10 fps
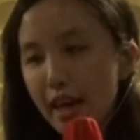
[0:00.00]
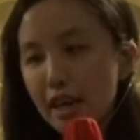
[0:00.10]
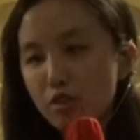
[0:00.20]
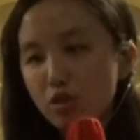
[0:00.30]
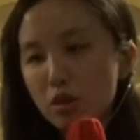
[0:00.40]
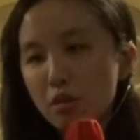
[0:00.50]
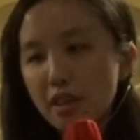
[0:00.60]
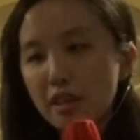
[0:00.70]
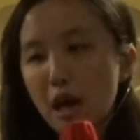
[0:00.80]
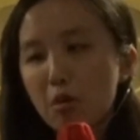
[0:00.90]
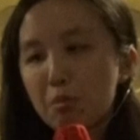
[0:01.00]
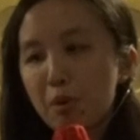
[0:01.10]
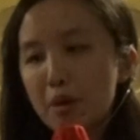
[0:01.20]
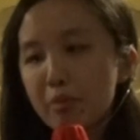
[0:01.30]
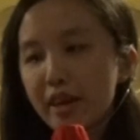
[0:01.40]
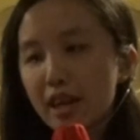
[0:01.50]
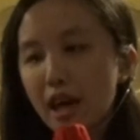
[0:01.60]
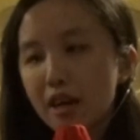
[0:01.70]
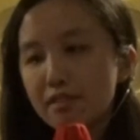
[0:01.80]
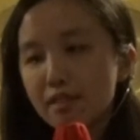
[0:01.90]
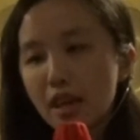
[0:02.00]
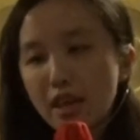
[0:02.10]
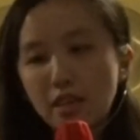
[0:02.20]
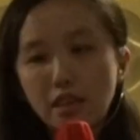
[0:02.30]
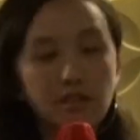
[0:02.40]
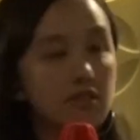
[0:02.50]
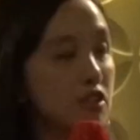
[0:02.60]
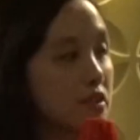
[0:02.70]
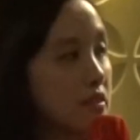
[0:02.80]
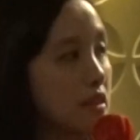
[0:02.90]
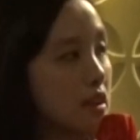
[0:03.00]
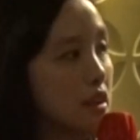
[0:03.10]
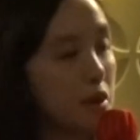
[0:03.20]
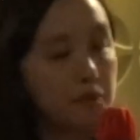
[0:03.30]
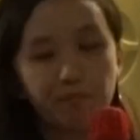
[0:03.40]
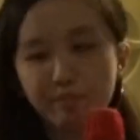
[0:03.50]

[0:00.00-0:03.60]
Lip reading: And so in our primary class, it's just an